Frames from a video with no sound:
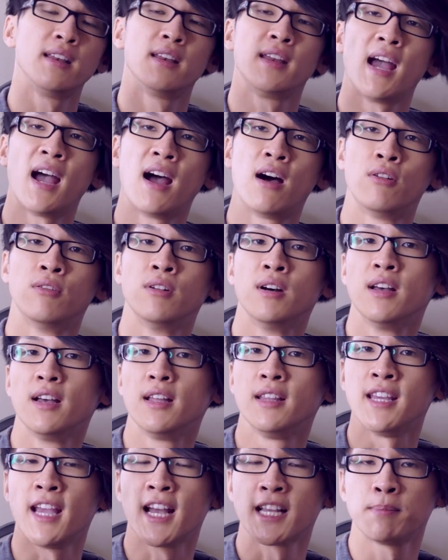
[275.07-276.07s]
Now,
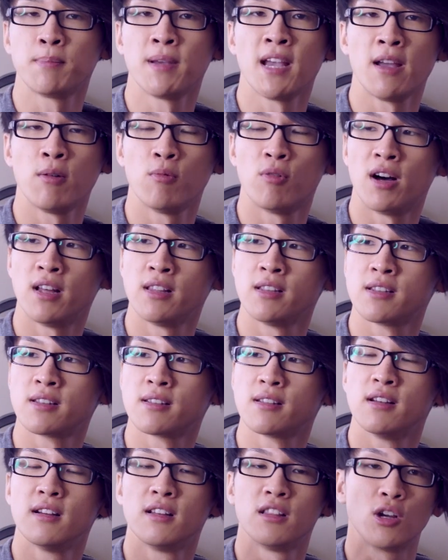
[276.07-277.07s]
the
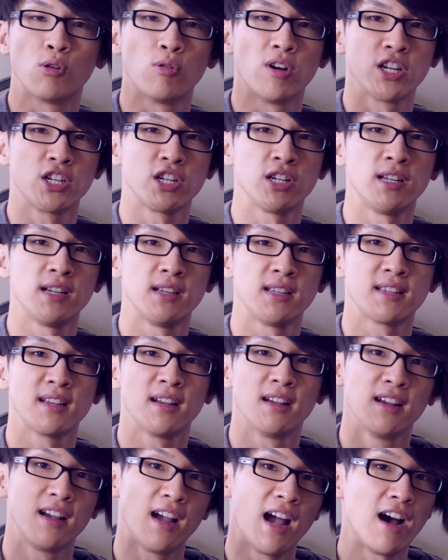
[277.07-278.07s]
XBA-1s, the question is,
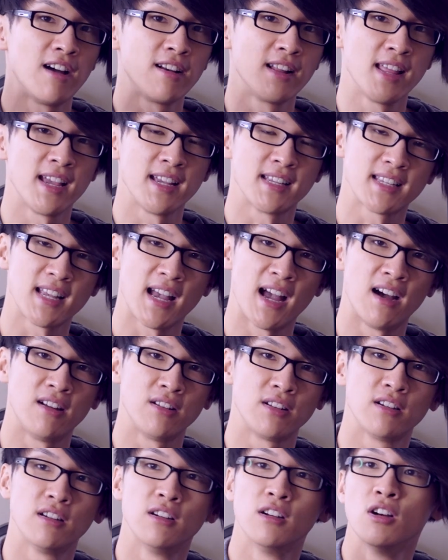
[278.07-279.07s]
how do they
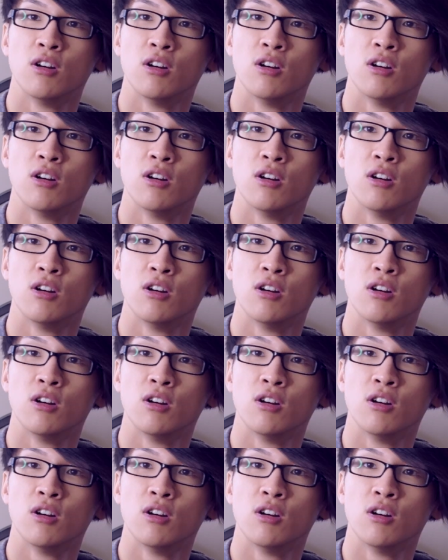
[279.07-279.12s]
sound?